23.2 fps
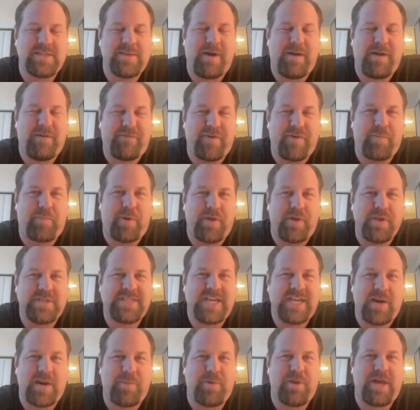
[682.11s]
about football, these
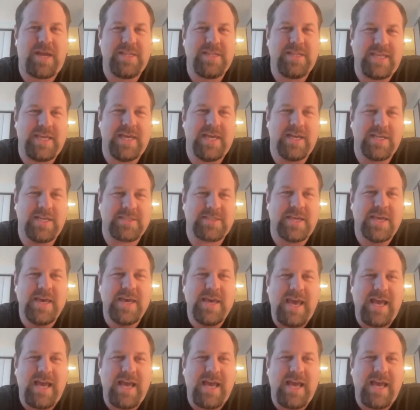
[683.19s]
terrible ideas,